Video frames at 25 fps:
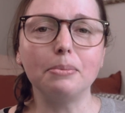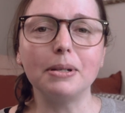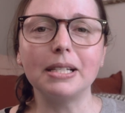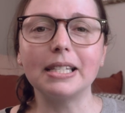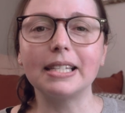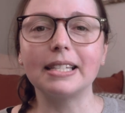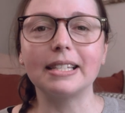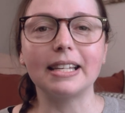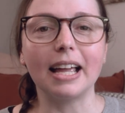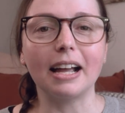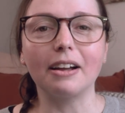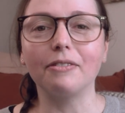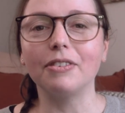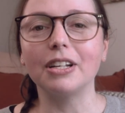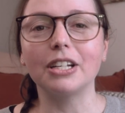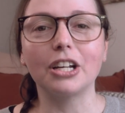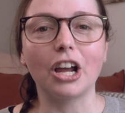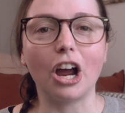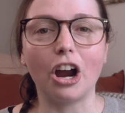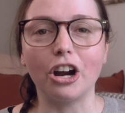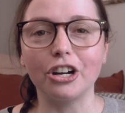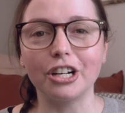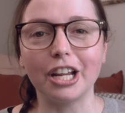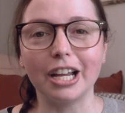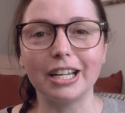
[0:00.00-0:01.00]
bit stuck with
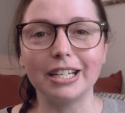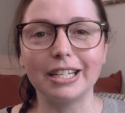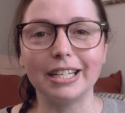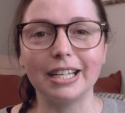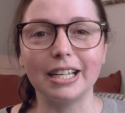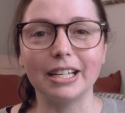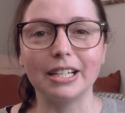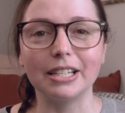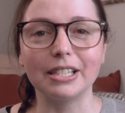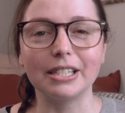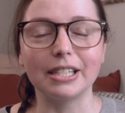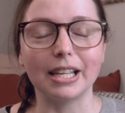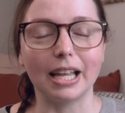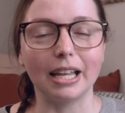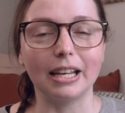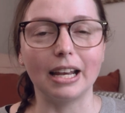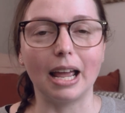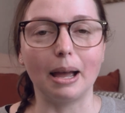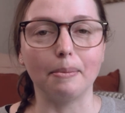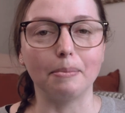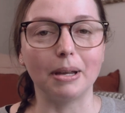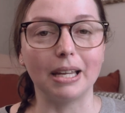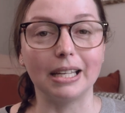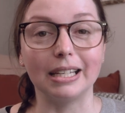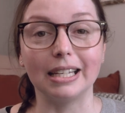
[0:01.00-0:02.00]
card ideas and
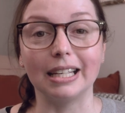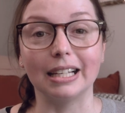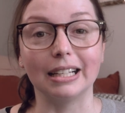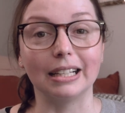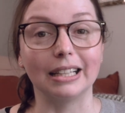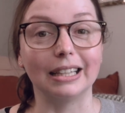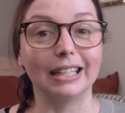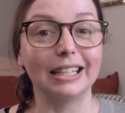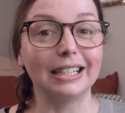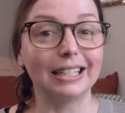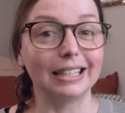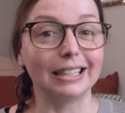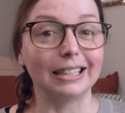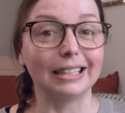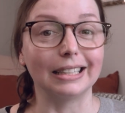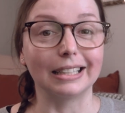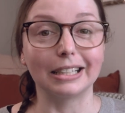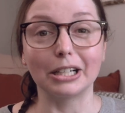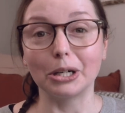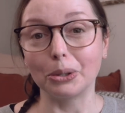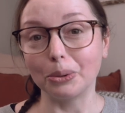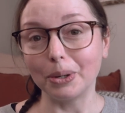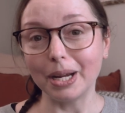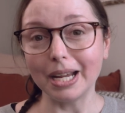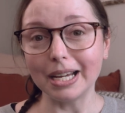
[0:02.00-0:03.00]
I'm in a little
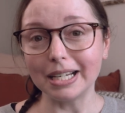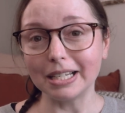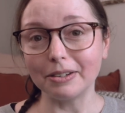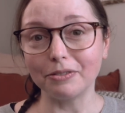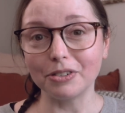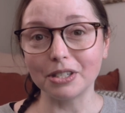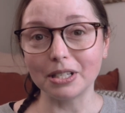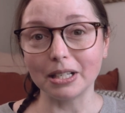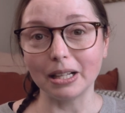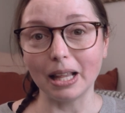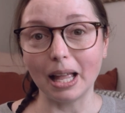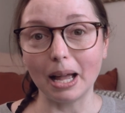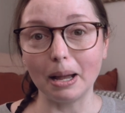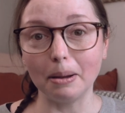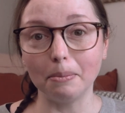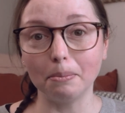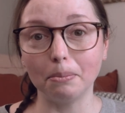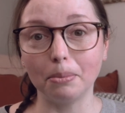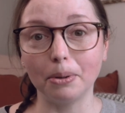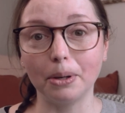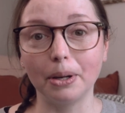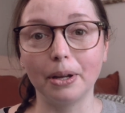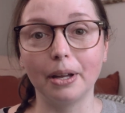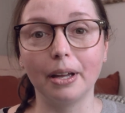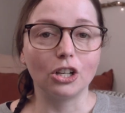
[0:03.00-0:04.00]
creative
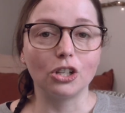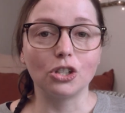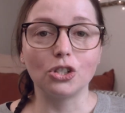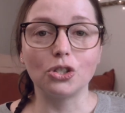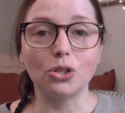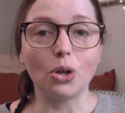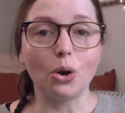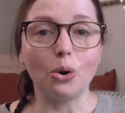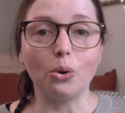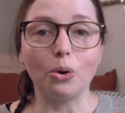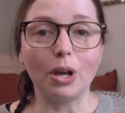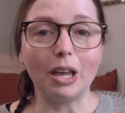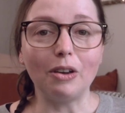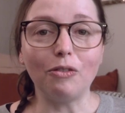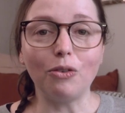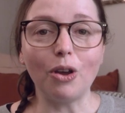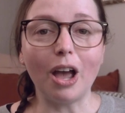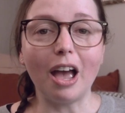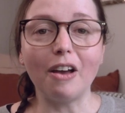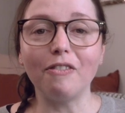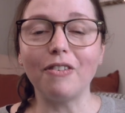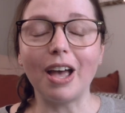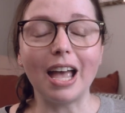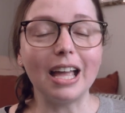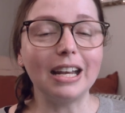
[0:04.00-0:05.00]
slump. So if you
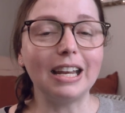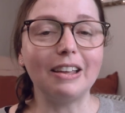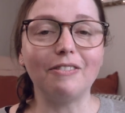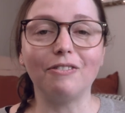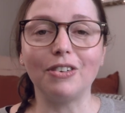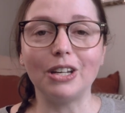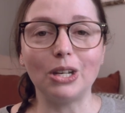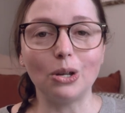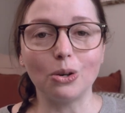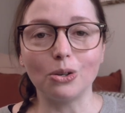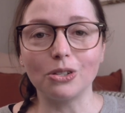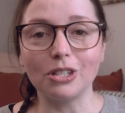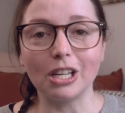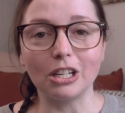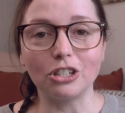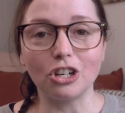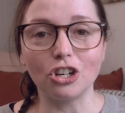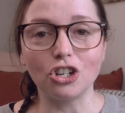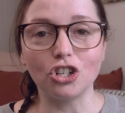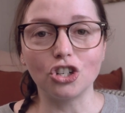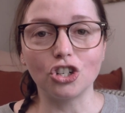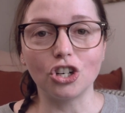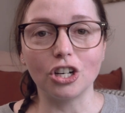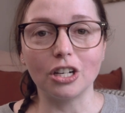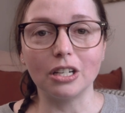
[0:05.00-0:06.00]
have any video
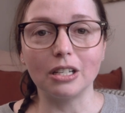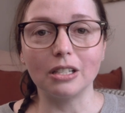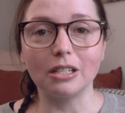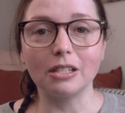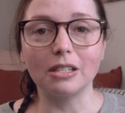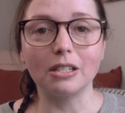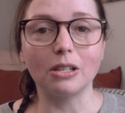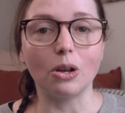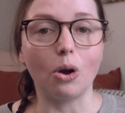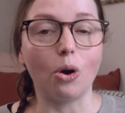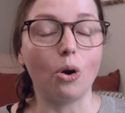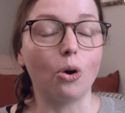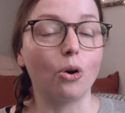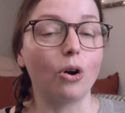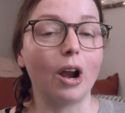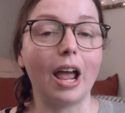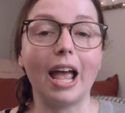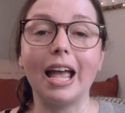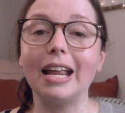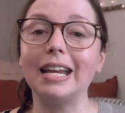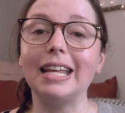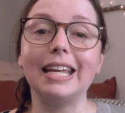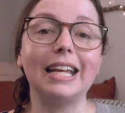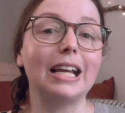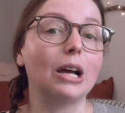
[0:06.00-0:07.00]
suggestions or
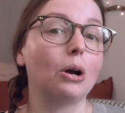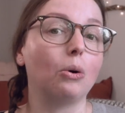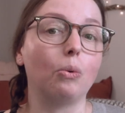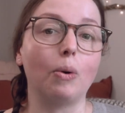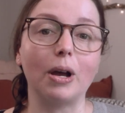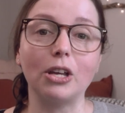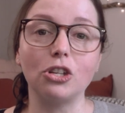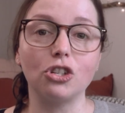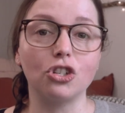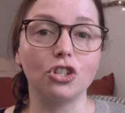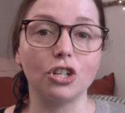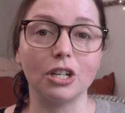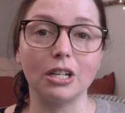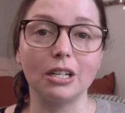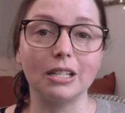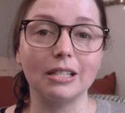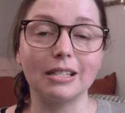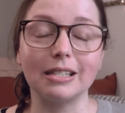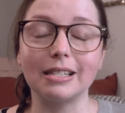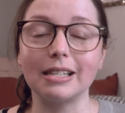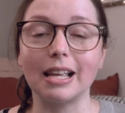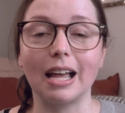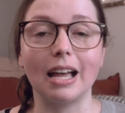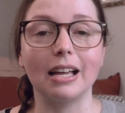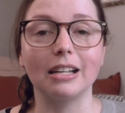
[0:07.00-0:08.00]
any
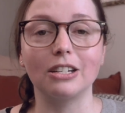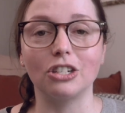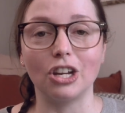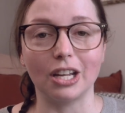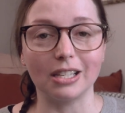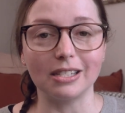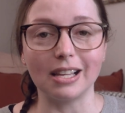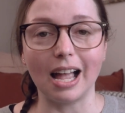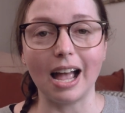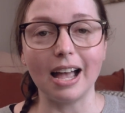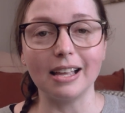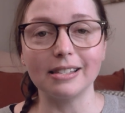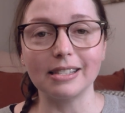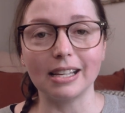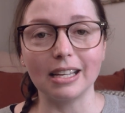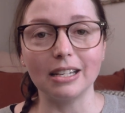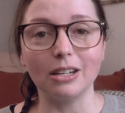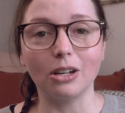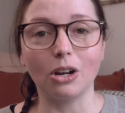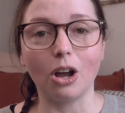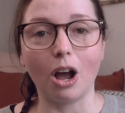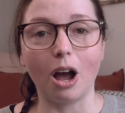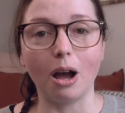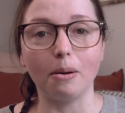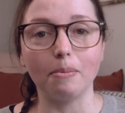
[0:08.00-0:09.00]
questions, just ask in the
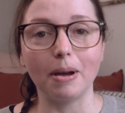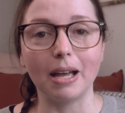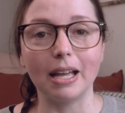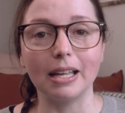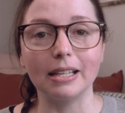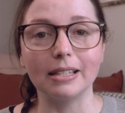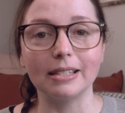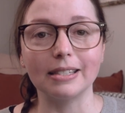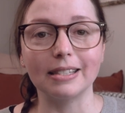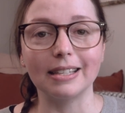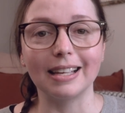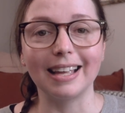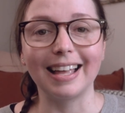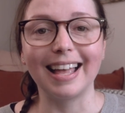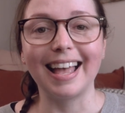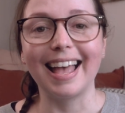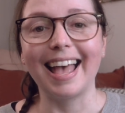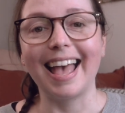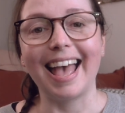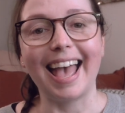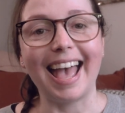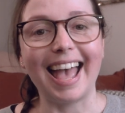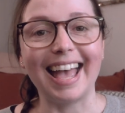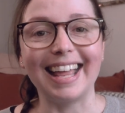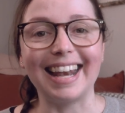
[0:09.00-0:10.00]
comments
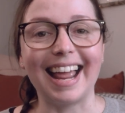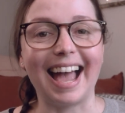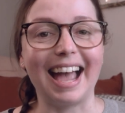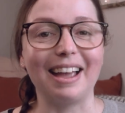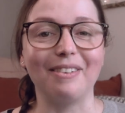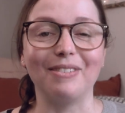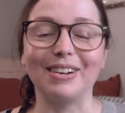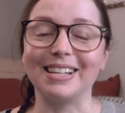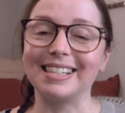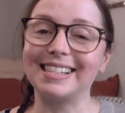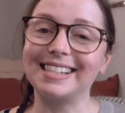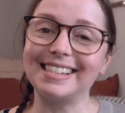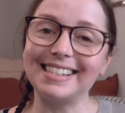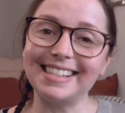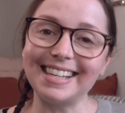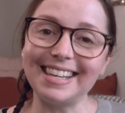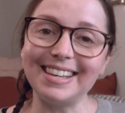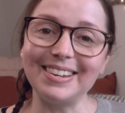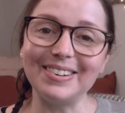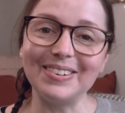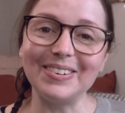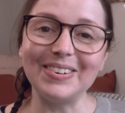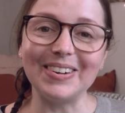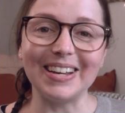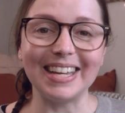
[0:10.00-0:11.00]
and I will see
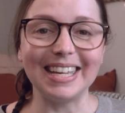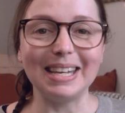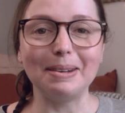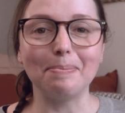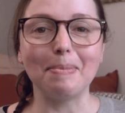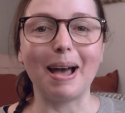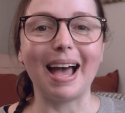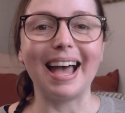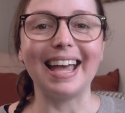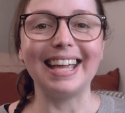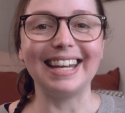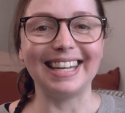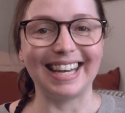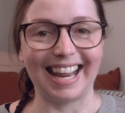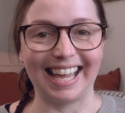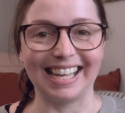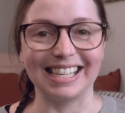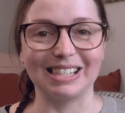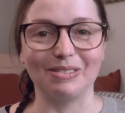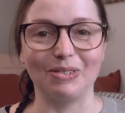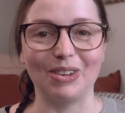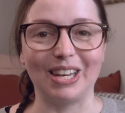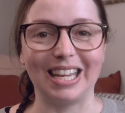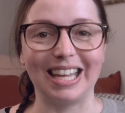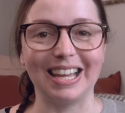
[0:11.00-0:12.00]
you in my
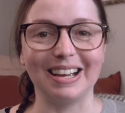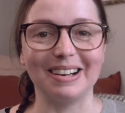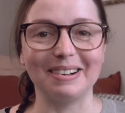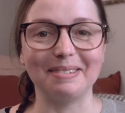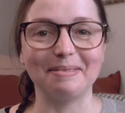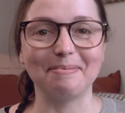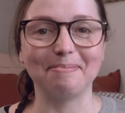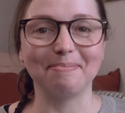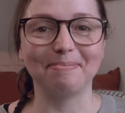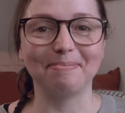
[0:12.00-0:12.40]
next video.